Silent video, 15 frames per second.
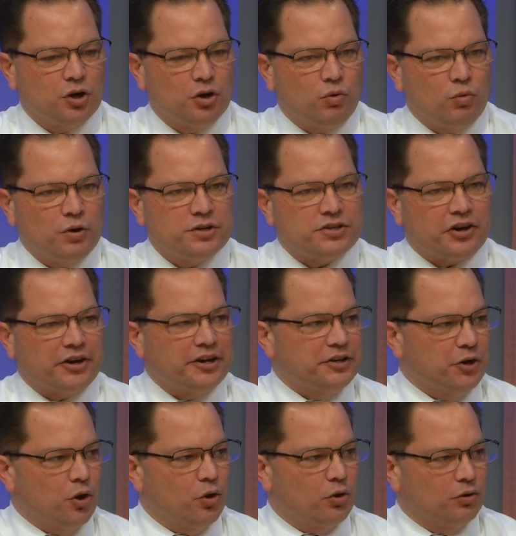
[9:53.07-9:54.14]
What is our end
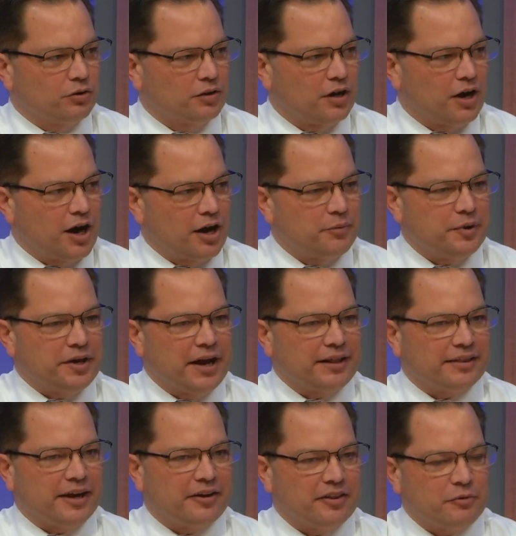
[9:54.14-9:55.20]
goal? How do we get
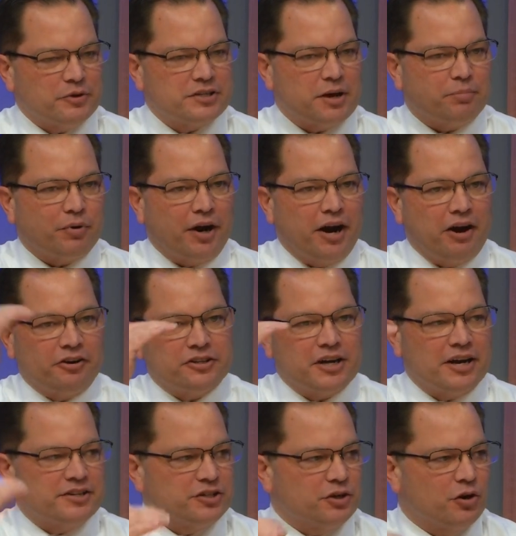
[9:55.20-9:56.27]
there? Then we start
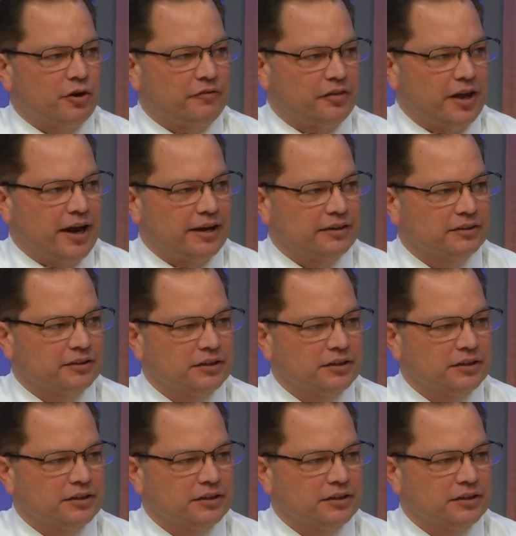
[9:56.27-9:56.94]
prioritizing off that.